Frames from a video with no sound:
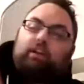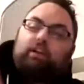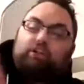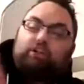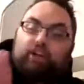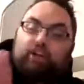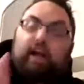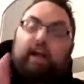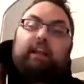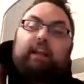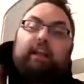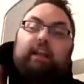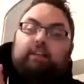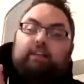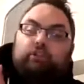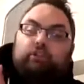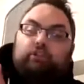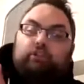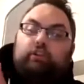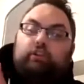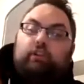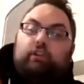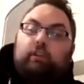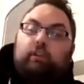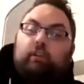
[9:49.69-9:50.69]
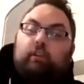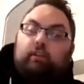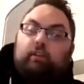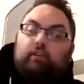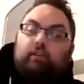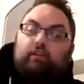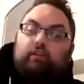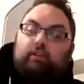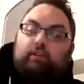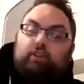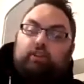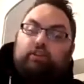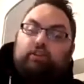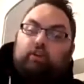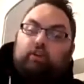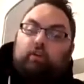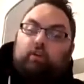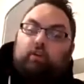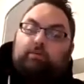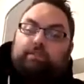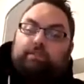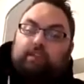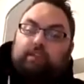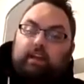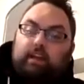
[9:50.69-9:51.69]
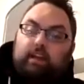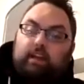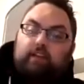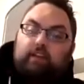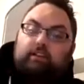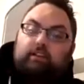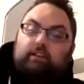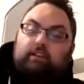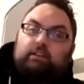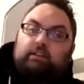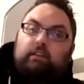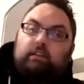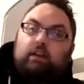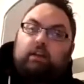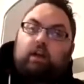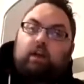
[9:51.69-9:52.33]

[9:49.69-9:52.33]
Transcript: challenge for the top 6.